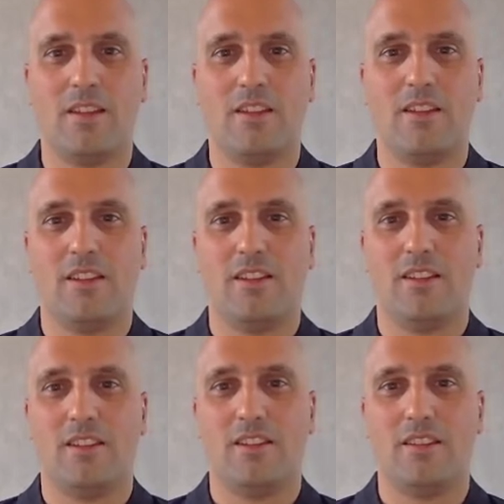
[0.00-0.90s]

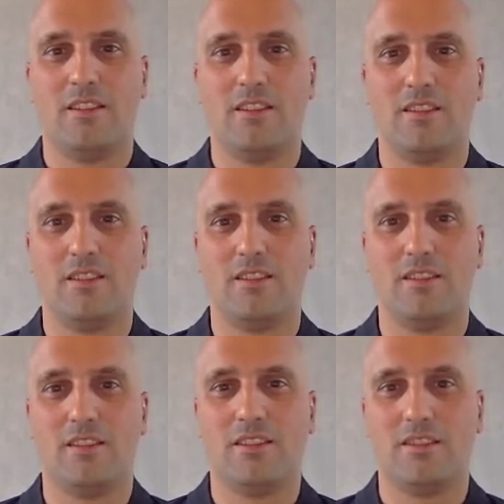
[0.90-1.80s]

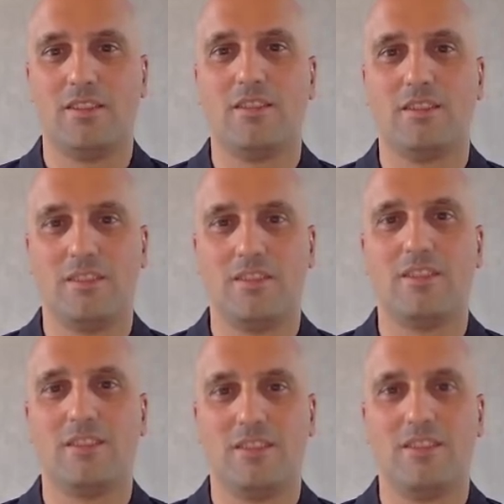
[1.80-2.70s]

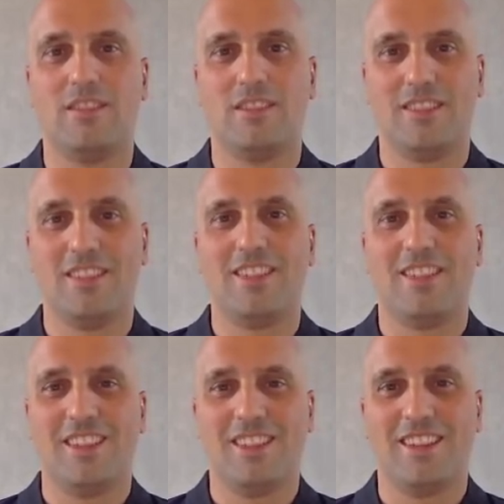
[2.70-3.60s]

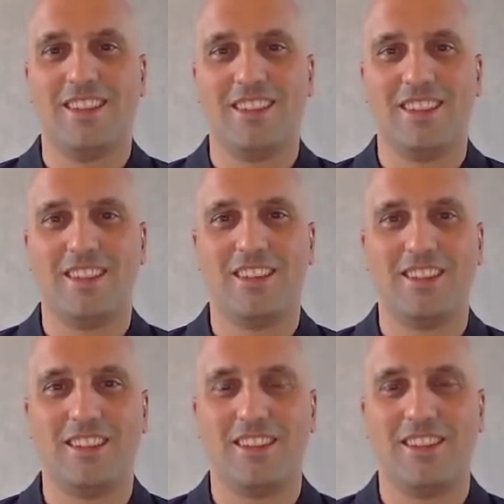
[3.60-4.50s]

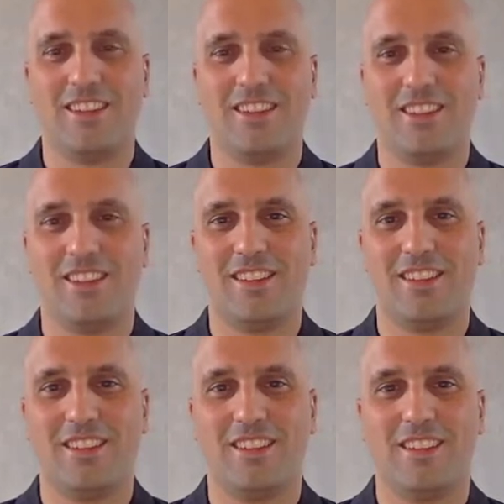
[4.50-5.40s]

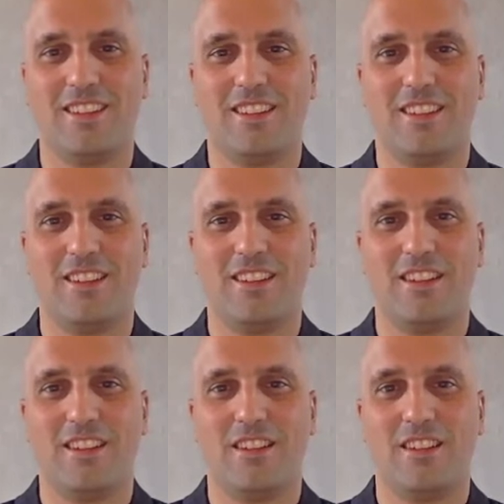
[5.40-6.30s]

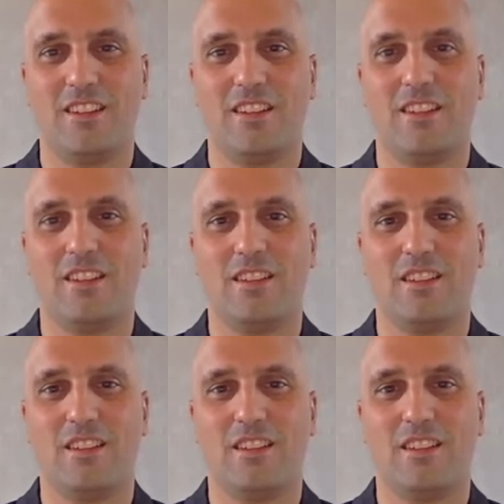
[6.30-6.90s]
The person shown says nothing.